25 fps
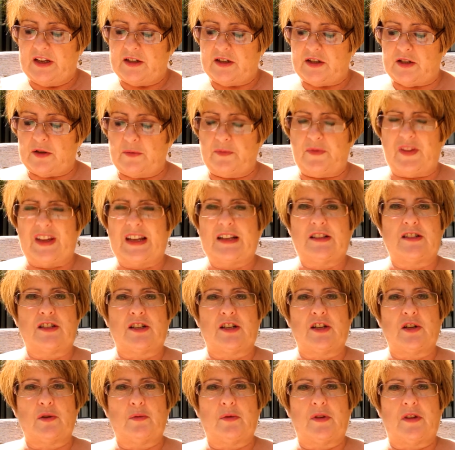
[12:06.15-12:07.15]
something to
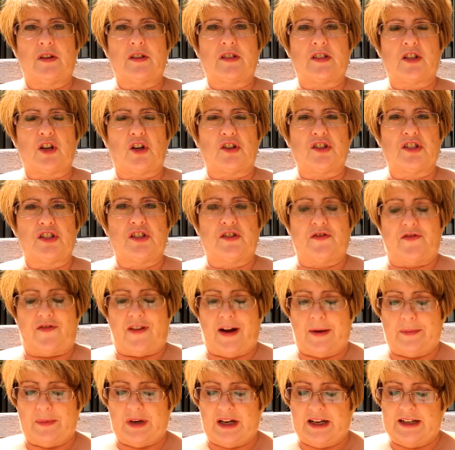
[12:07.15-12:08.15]
do with the Scottish
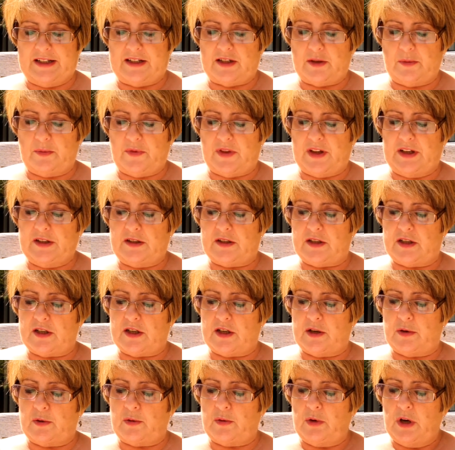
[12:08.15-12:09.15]
family, something to
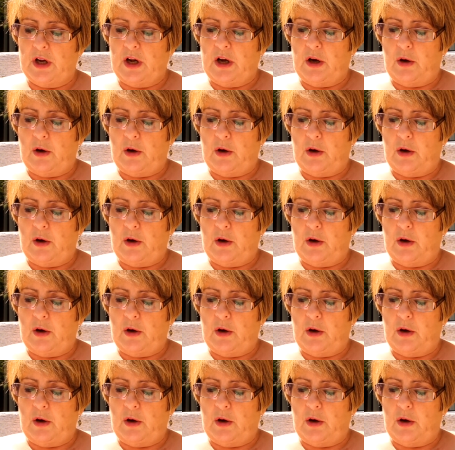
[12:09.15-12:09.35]
do